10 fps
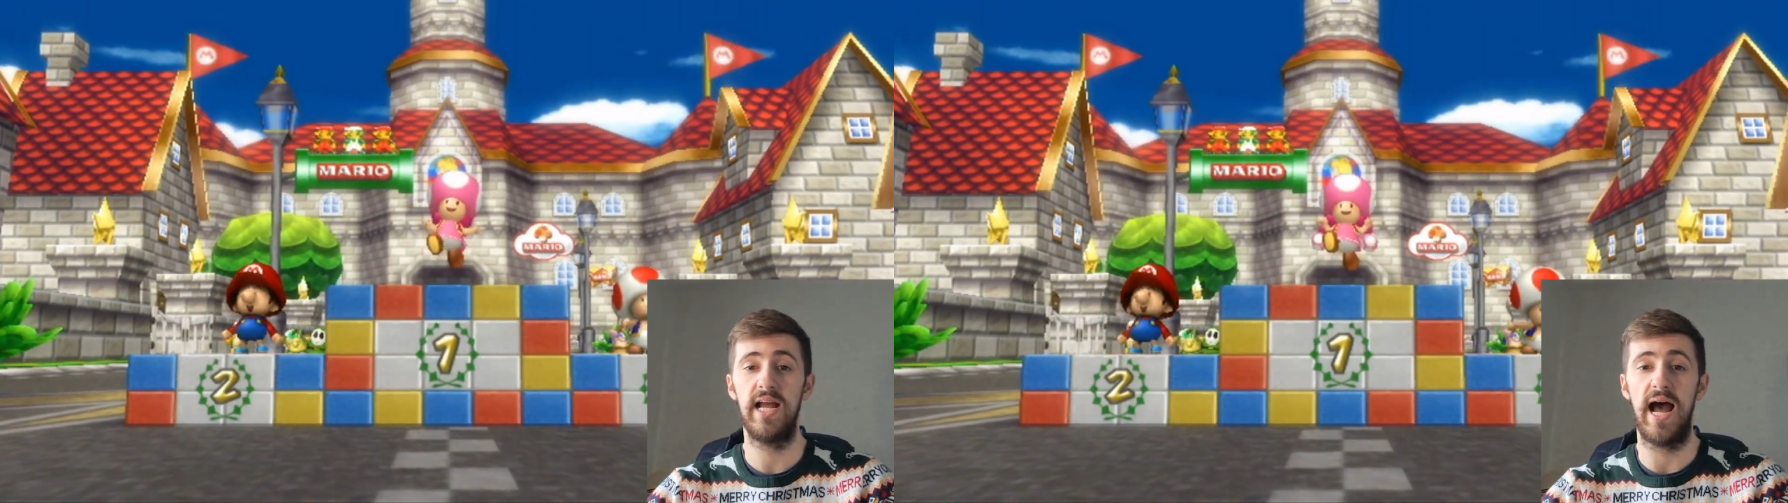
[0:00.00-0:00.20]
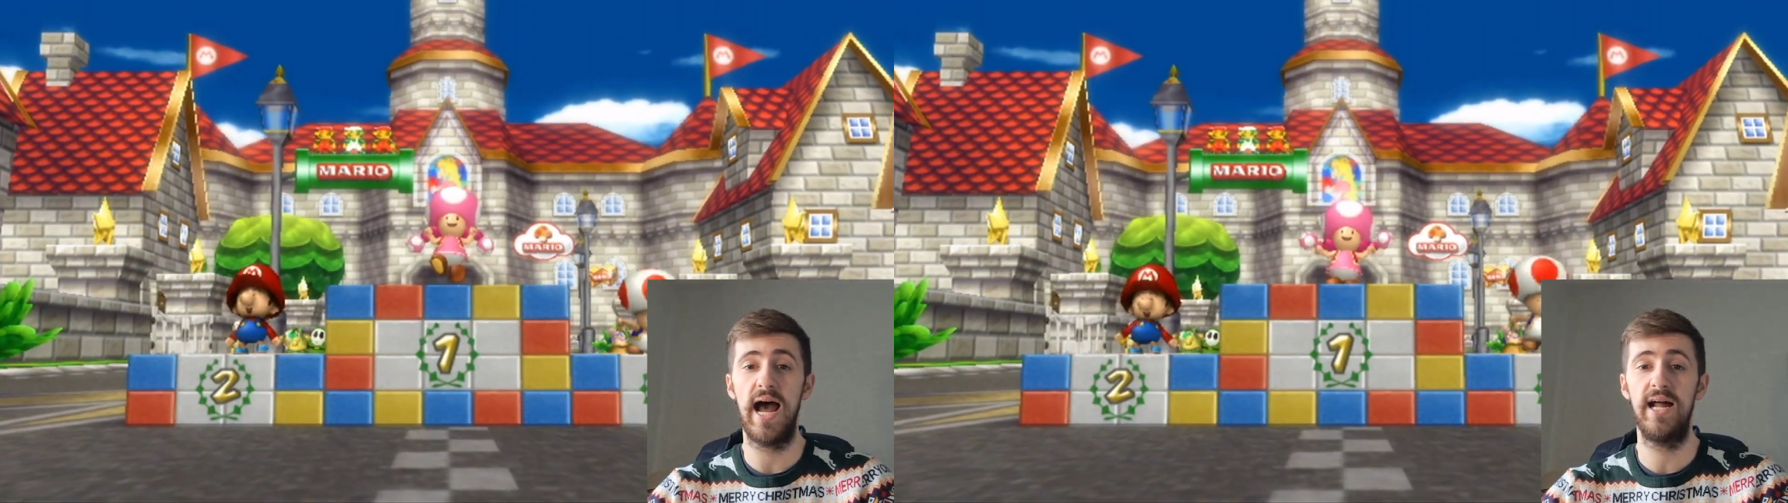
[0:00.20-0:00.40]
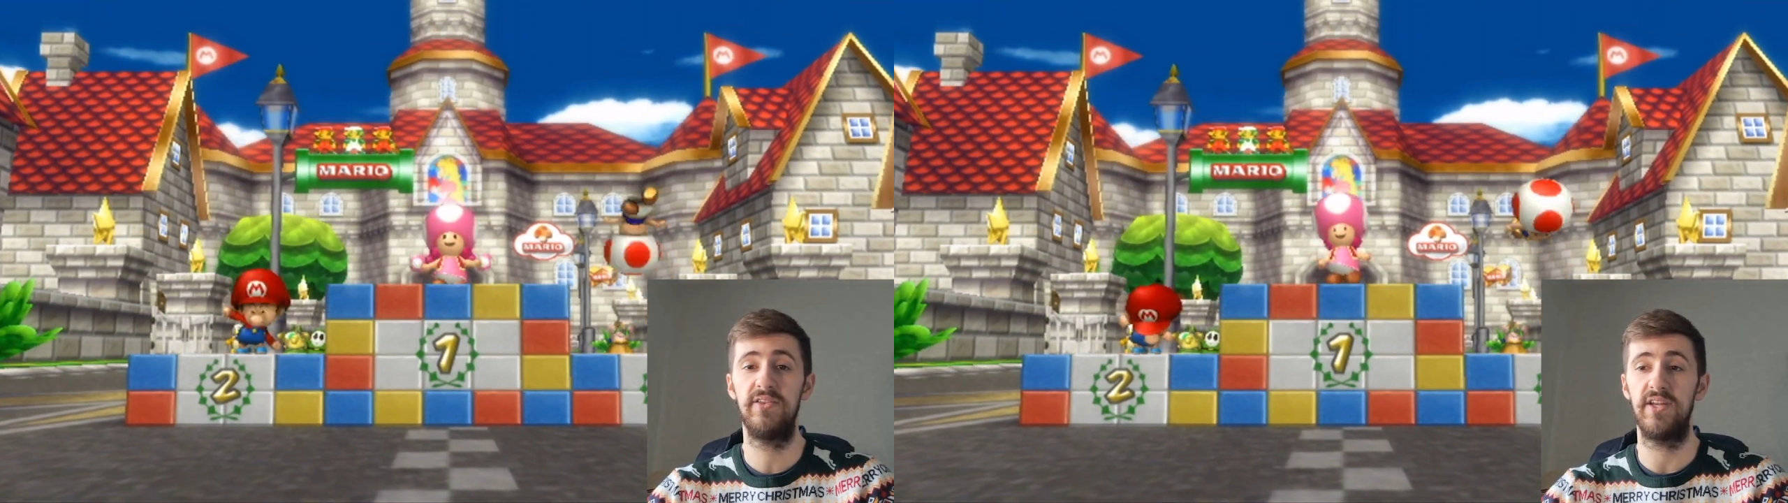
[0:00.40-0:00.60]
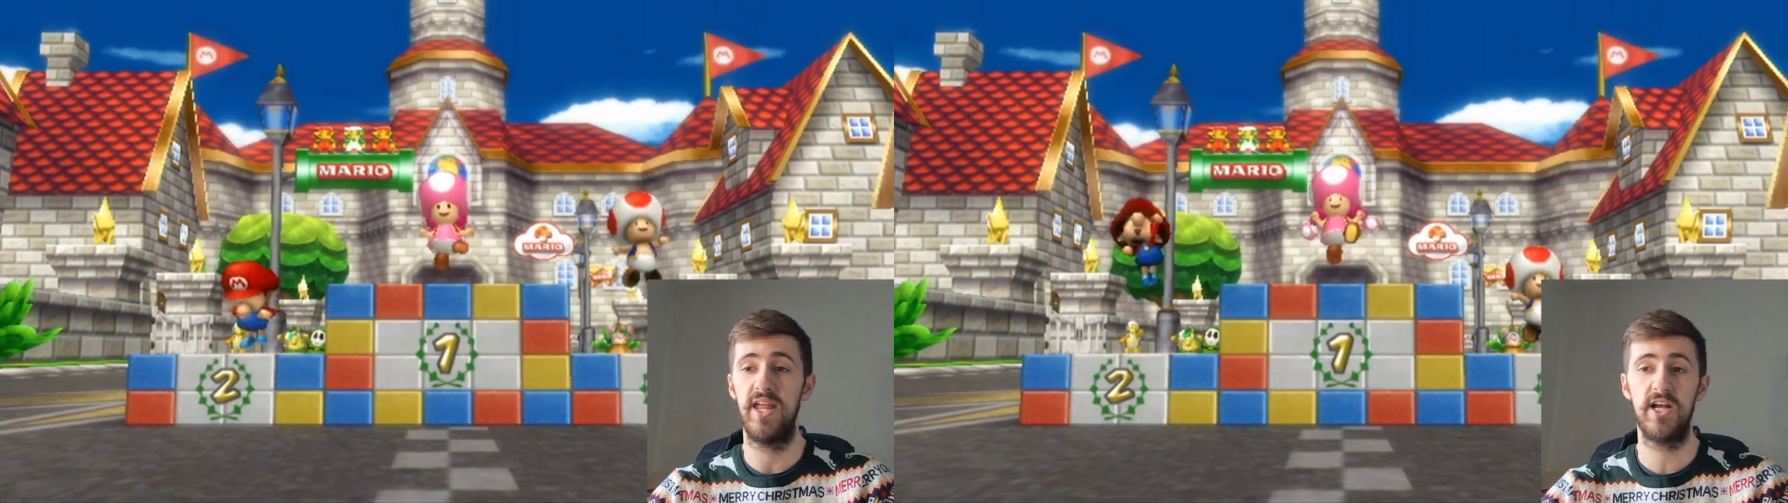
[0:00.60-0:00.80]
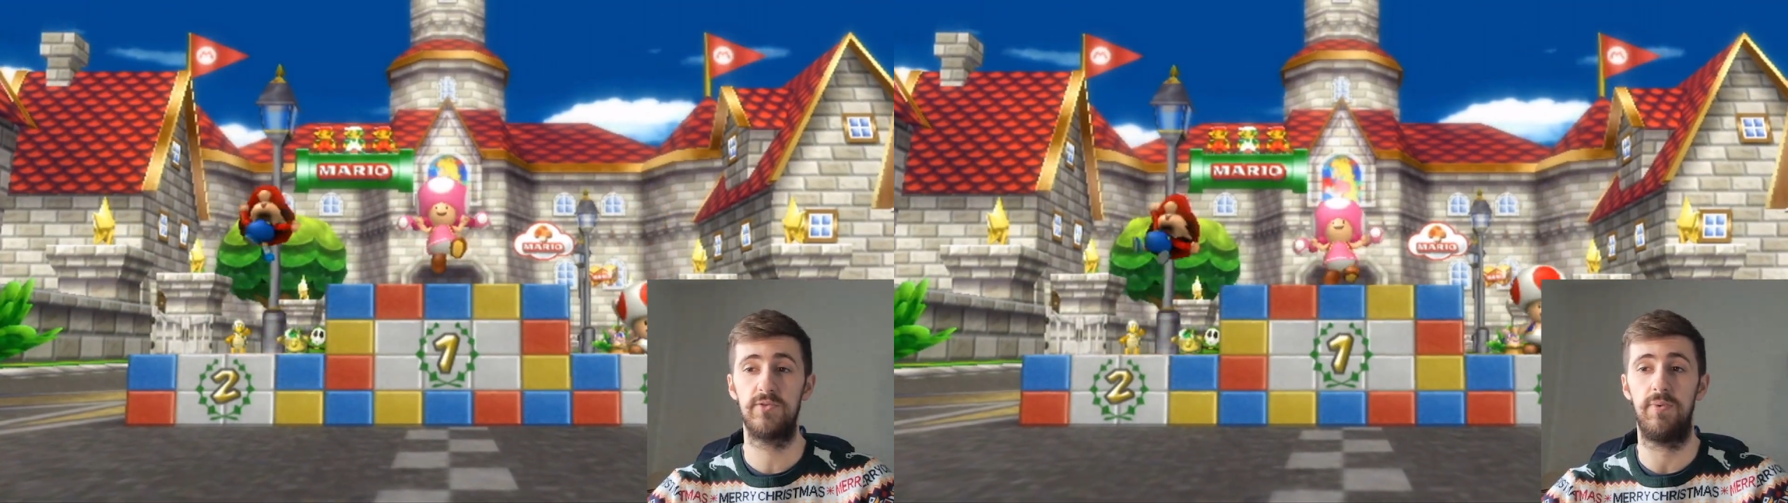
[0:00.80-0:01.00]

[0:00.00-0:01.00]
and the next